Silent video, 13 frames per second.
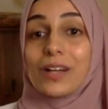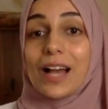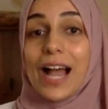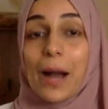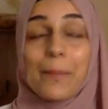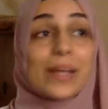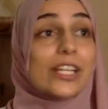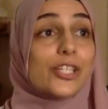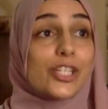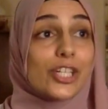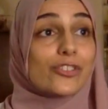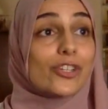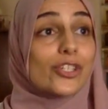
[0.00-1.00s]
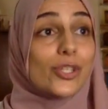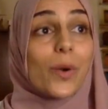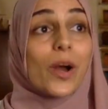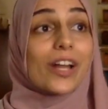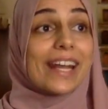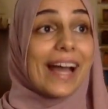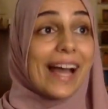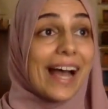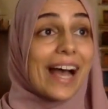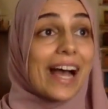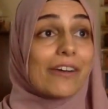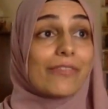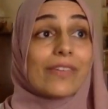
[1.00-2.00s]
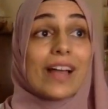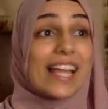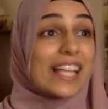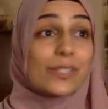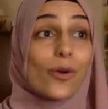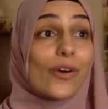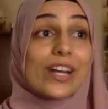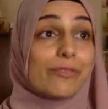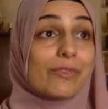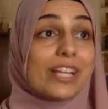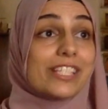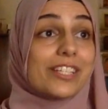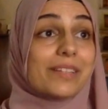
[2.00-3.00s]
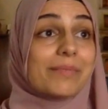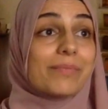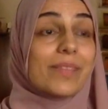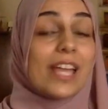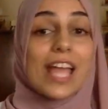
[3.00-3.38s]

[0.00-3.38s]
how many children you are going to have is already written.